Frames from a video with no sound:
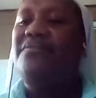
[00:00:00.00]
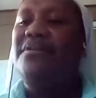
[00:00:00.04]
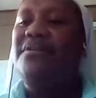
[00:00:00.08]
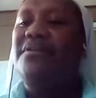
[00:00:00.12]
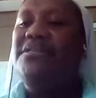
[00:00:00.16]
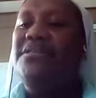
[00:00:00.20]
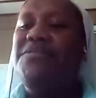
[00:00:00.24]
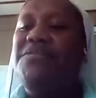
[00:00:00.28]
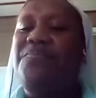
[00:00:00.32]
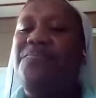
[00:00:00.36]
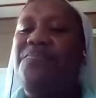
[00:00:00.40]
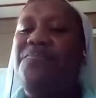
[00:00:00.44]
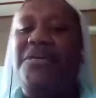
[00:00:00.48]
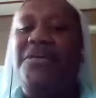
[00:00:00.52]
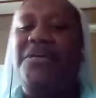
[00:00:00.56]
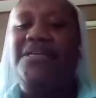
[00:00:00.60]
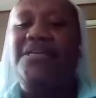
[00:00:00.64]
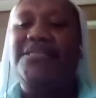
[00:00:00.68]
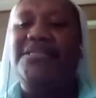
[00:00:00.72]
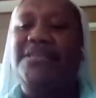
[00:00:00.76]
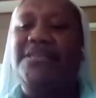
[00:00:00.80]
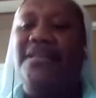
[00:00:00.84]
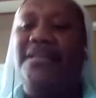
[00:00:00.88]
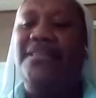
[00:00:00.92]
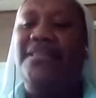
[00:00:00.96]
equal
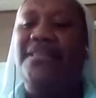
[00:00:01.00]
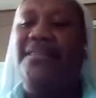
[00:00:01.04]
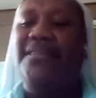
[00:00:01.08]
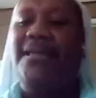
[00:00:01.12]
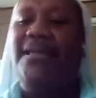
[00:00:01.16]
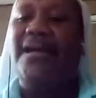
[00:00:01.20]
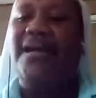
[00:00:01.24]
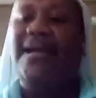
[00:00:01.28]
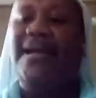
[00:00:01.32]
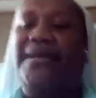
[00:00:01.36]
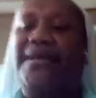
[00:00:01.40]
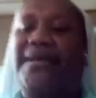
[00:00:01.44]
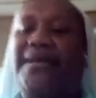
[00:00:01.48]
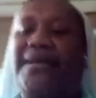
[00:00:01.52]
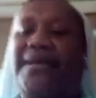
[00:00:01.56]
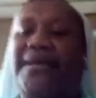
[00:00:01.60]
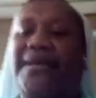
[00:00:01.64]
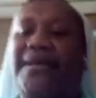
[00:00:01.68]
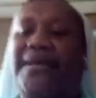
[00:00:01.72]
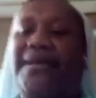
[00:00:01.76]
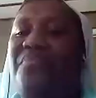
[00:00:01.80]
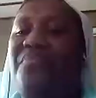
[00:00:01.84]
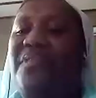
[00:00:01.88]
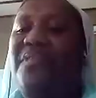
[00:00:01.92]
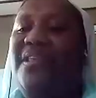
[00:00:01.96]
space and time
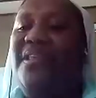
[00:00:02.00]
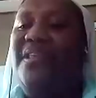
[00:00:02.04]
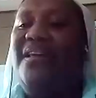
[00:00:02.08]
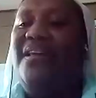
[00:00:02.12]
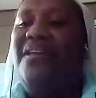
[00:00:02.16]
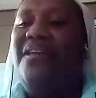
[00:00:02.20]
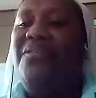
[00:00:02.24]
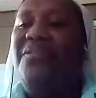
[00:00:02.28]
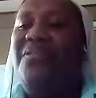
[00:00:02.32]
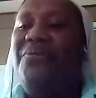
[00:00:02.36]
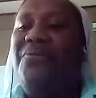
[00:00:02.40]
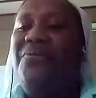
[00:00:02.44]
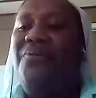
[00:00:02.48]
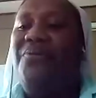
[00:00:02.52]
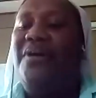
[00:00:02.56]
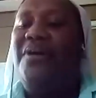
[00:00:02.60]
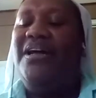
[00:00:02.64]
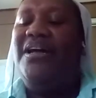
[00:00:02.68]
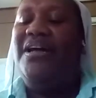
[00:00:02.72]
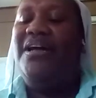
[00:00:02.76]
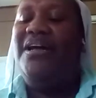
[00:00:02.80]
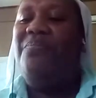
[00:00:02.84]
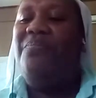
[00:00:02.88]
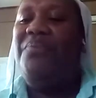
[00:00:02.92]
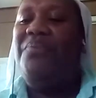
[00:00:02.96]

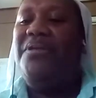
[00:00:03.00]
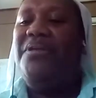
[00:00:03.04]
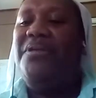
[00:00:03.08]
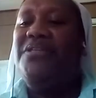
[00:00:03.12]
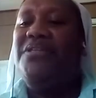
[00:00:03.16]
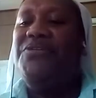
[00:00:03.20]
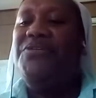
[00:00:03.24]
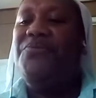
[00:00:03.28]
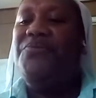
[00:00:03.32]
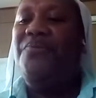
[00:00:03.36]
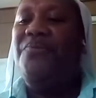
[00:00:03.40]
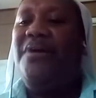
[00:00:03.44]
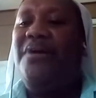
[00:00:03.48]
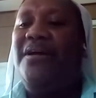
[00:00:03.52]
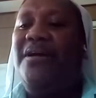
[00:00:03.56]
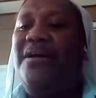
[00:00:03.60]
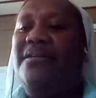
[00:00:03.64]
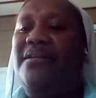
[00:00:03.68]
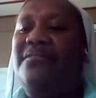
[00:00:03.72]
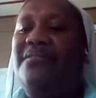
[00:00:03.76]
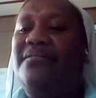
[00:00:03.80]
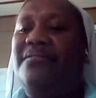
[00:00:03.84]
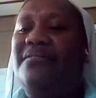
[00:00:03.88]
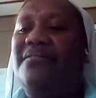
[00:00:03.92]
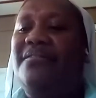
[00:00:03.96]
to help each
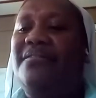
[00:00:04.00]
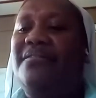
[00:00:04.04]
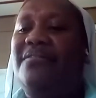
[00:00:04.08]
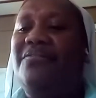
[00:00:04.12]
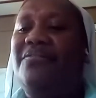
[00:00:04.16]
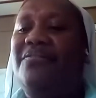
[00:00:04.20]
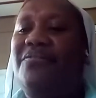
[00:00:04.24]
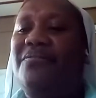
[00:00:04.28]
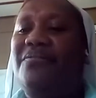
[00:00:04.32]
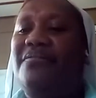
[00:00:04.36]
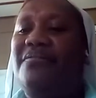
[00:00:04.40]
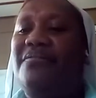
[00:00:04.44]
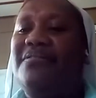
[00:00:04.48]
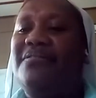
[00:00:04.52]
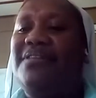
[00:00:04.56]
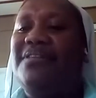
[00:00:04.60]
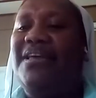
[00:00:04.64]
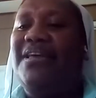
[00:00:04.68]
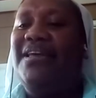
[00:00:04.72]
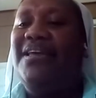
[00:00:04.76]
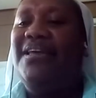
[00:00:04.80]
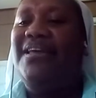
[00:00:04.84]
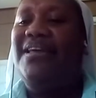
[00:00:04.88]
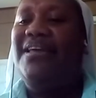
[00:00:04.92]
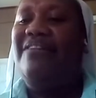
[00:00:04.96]
one, you know,
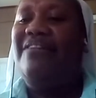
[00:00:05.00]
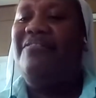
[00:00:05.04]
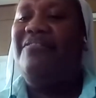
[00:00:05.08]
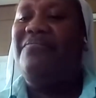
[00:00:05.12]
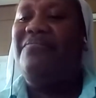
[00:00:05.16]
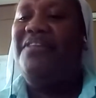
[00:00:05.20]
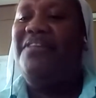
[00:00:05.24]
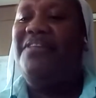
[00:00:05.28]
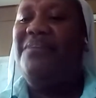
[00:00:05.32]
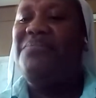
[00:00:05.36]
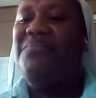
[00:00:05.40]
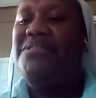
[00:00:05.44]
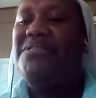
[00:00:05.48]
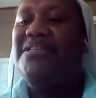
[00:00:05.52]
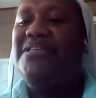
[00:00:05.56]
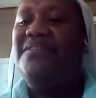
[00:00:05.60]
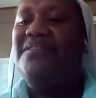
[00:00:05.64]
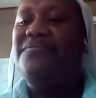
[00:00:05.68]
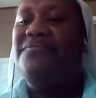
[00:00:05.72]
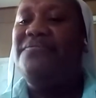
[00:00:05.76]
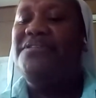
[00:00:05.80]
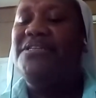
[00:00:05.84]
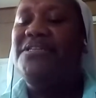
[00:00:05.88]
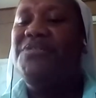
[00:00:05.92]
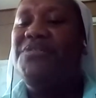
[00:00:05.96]
take care of
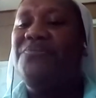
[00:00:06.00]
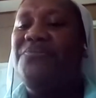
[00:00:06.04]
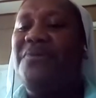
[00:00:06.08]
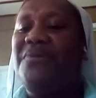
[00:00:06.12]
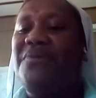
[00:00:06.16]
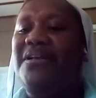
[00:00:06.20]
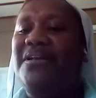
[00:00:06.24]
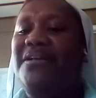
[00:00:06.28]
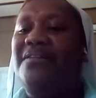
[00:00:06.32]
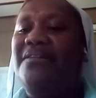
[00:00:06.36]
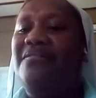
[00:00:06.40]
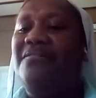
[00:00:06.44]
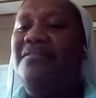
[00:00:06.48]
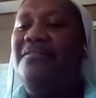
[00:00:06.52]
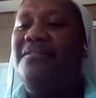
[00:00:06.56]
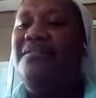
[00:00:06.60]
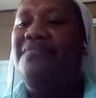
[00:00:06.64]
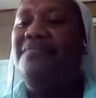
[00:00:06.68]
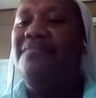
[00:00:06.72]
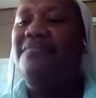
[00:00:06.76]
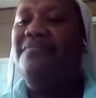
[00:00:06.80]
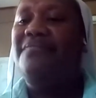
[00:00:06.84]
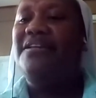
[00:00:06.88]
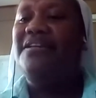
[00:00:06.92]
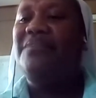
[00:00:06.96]
themselves as well in order
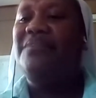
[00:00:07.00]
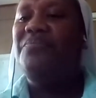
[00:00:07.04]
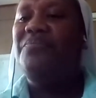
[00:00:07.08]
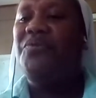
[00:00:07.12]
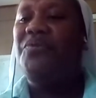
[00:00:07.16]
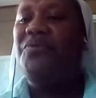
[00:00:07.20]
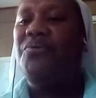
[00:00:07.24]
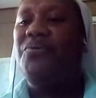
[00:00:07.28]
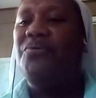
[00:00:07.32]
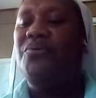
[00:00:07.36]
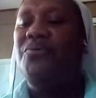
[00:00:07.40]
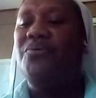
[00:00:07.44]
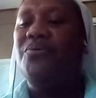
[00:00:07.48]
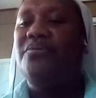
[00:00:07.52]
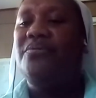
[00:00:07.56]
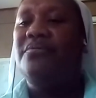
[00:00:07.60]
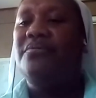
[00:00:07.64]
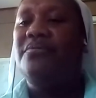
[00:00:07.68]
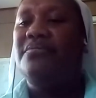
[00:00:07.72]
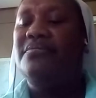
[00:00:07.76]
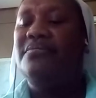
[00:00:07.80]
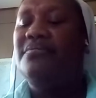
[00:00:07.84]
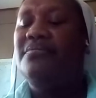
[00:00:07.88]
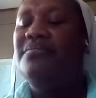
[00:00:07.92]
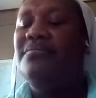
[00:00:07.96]
for them to
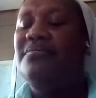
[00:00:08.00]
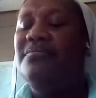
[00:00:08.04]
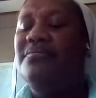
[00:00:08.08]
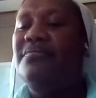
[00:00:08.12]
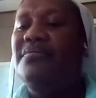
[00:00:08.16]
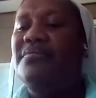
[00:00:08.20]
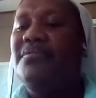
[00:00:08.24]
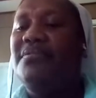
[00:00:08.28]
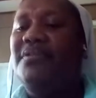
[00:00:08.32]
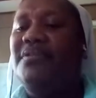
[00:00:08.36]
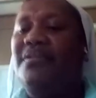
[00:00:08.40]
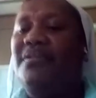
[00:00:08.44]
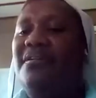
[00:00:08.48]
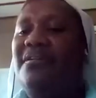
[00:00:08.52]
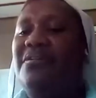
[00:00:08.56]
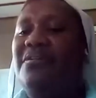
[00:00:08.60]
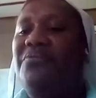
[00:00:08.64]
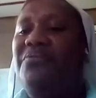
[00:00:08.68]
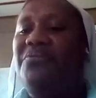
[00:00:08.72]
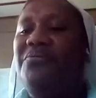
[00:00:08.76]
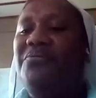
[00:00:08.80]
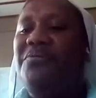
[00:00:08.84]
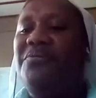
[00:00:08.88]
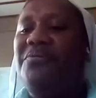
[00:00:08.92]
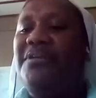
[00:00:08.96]

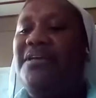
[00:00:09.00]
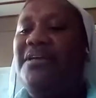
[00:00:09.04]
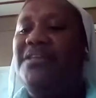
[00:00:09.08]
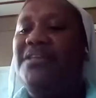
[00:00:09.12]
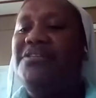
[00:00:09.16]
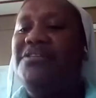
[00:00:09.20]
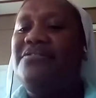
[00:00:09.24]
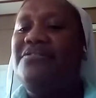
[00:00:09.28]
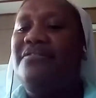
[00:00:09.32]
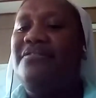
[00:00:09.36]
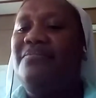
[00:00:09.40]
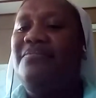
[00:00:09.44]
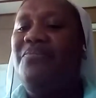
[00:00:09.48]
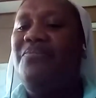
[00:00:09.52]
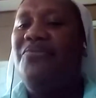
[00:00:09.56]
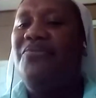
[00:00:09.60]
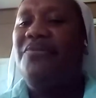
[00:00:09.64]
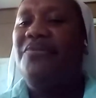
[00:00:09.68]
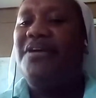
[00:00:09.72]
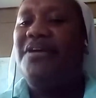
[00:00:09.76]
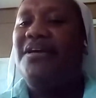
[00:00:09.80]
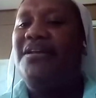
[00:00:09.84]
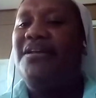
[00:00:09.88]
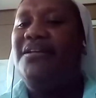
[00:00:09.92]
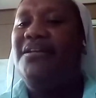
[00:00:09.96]
do their job
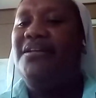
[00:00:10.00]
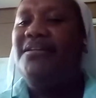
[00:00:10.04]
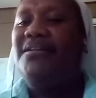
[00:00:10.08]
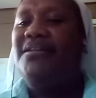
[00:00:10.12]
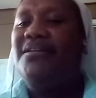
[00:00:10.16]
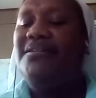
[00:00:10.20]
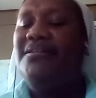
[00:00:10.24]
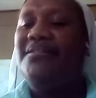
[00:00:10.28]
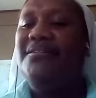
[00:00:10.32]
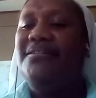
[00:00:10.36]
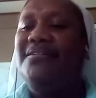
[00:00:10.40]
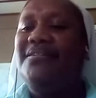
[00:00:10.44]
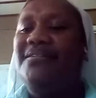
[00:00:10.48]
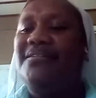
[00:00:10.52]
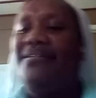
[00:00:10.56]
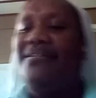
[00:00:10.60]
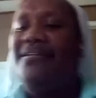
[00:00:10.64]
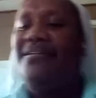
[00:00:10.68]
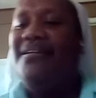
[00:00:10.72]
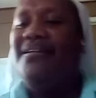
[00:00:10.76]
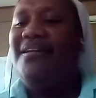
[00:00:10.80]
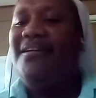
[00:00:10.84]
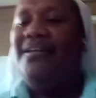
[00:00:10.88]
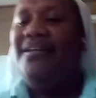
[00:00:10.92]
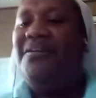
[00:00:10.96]
well
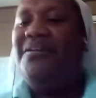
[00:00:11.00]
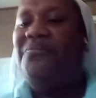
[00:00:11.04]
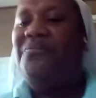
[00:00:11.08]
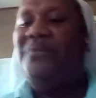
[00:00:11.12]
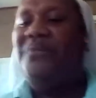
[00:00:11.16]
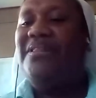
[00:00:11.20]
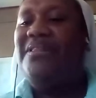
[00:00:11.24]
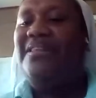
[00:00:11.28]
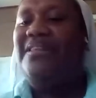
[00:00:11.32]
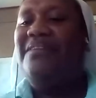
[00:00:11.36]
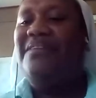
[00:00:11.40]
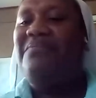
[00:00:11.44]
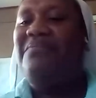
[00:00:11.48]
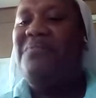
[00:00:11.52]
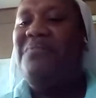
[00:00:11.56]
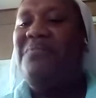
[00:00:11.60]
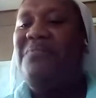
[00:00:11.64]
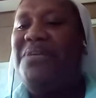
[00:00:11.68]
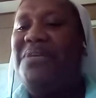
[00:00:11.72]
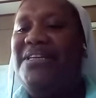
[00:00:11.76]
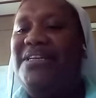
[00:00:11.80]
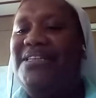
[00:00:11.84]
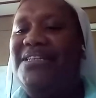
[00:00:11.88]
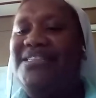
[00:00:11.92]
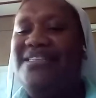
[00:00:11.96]
mm-hmm. in whatever
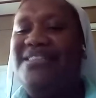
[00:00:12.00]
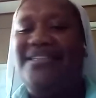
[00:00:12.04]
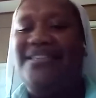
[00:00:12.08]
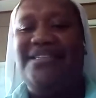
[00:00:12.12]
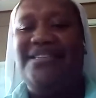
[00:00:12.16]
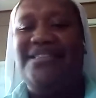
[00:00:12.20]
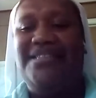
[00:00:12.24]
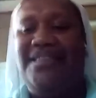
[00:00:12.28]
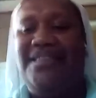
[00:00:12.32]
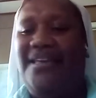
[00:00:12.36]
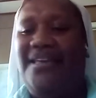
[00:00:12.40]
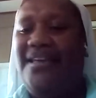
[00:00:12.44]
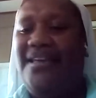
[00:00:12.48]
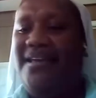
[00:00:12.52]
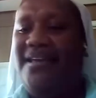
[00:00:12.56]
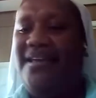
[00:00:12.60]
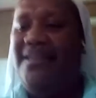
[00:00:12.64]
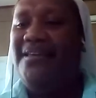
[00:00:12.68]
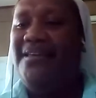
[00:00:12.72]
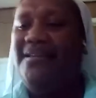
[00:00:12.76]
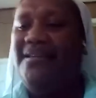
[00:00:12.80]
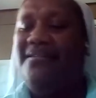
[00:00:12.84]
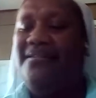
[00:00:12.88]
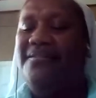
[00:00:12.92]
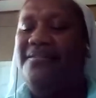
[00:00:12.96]
ministries they are
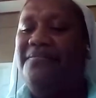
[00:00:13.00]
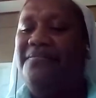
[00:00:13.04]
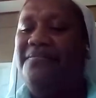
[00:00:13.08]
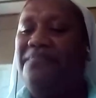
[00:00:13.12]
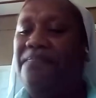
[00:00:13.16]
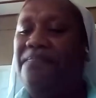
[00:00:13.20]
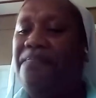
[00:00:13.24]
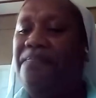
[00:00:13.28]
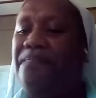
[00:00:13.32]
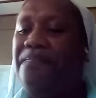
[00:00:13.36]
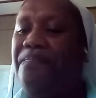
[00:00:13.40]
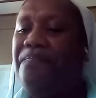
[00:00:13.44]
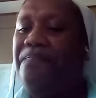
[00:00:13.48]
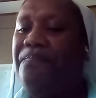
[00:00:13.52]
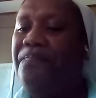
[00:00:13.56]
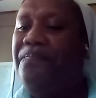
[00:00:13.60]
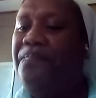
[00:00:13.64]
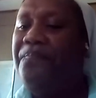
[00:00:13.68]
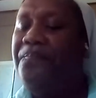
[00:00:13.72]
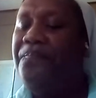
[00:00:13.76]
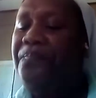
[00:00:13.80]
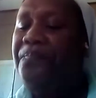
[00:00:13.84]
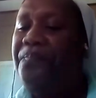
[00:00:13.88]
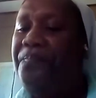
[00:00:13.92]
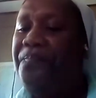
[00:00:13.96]
in.
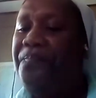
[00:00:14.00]
Mm-hmm.